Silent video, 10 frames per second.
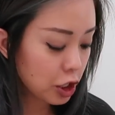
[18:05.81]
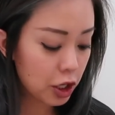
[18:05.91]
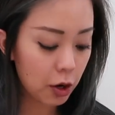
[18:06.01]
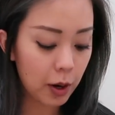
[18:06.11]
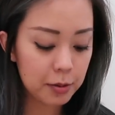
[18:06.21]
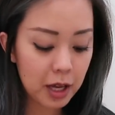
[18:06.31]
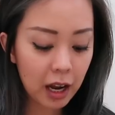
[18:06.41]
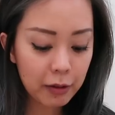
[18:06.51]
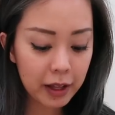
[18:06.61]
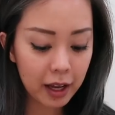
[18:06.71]
So I was
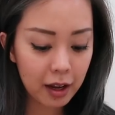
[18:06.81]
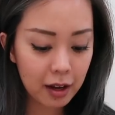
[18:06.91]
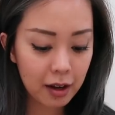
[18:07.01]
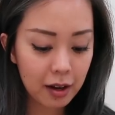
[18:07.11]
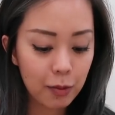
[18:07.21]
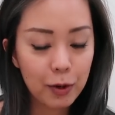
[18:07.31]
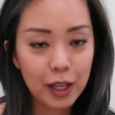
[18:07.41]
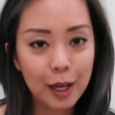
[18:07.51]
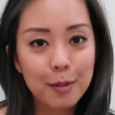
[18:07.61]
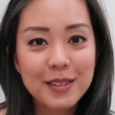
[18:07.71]
kind of like
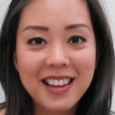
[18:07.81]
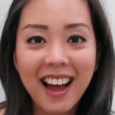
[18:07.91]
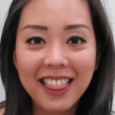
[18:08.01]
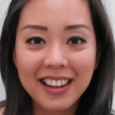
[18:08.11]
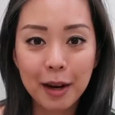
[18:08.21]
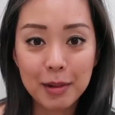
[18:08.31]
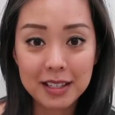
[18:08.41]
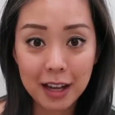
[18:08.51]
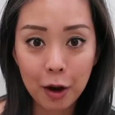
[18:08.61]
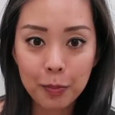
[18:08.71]
really upset that I
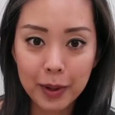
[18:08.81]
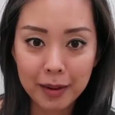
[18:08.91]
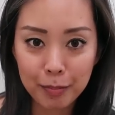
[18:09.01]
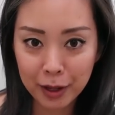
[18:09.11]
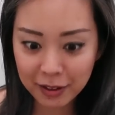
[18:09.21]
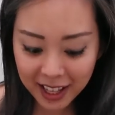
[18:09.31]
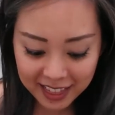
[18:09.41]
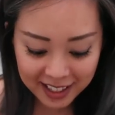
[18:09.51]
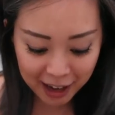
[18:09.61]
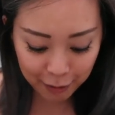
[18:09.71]
missed out, but better
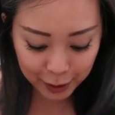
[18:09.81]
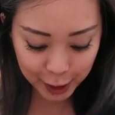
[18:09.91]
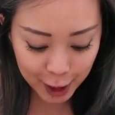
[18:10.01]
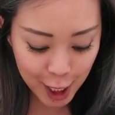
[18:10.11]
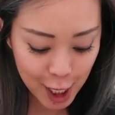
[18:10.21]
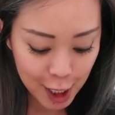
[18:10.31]
late than never.